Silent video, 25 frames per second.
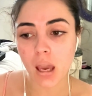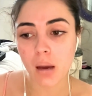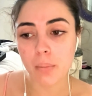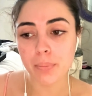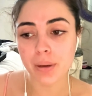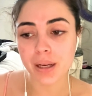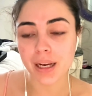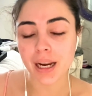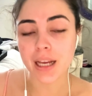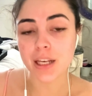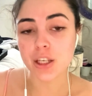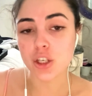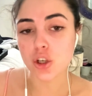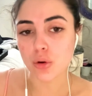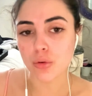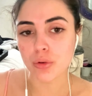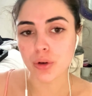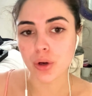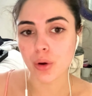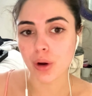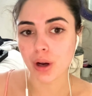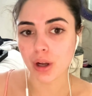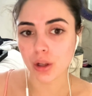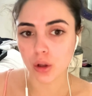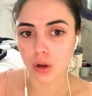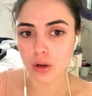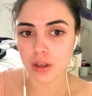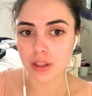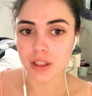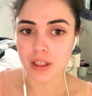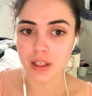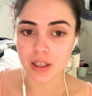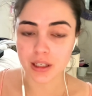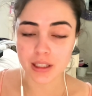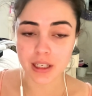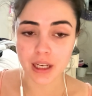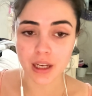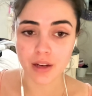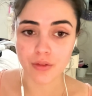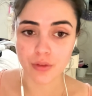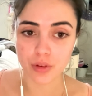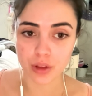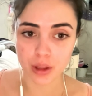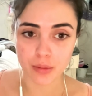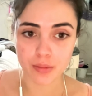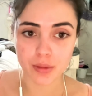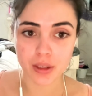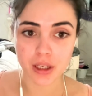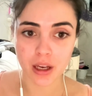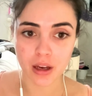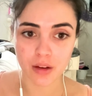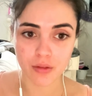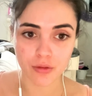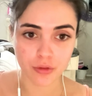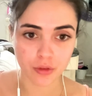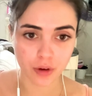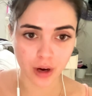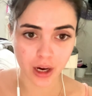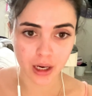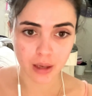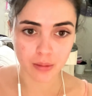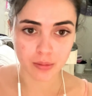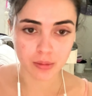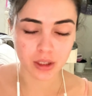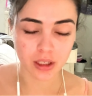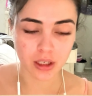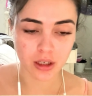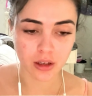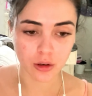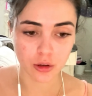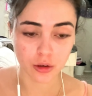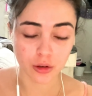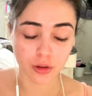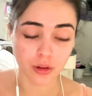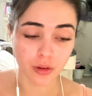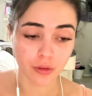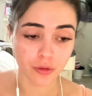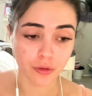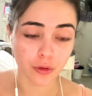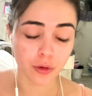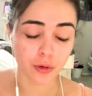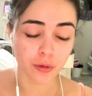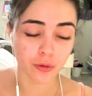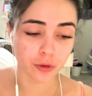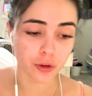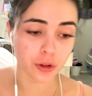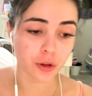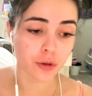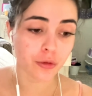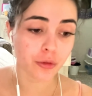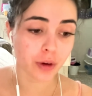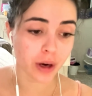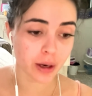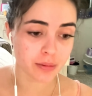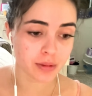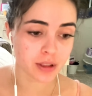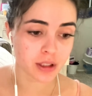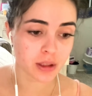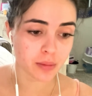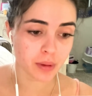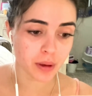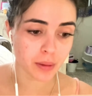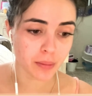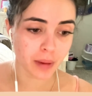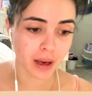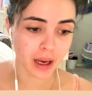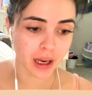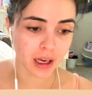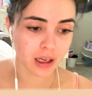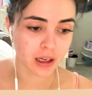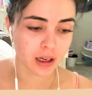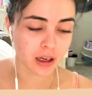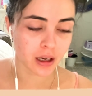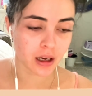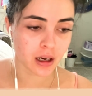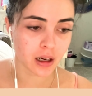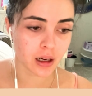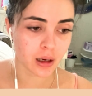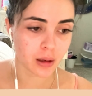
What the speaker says: But I don't know how long it's going to take for them to get framed, or for the frames to be made,